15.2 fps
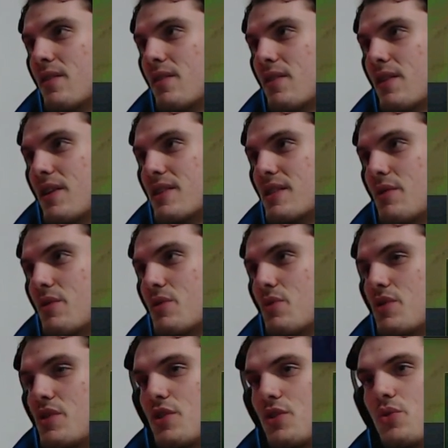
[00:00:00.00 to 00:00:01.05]
Because I was
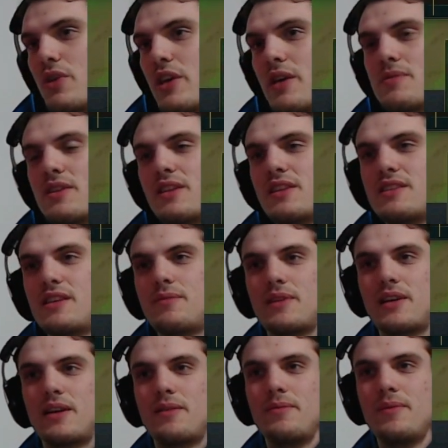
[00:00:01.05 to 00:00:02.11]
watching two games at the same
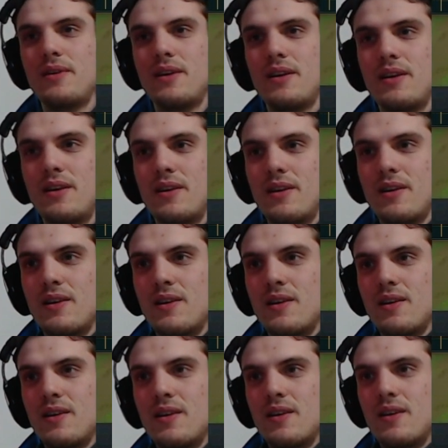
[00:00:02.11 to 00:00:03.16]
time.
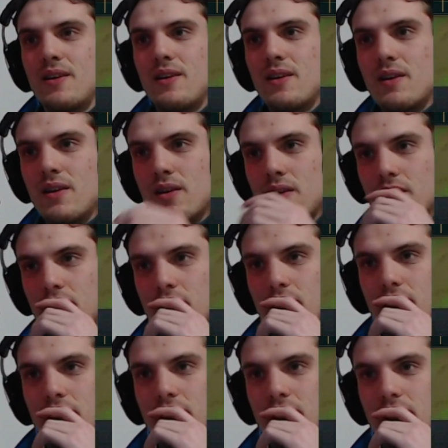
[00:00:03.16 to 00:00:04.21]
Uh
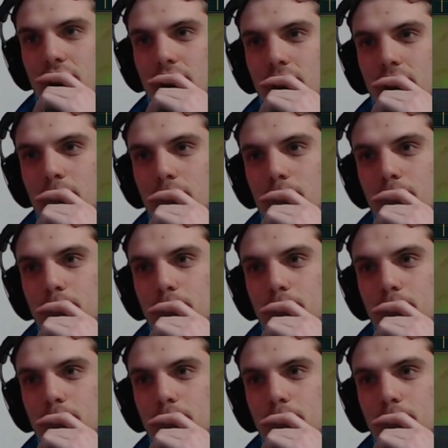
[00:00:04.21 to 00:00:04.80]
huh. Um,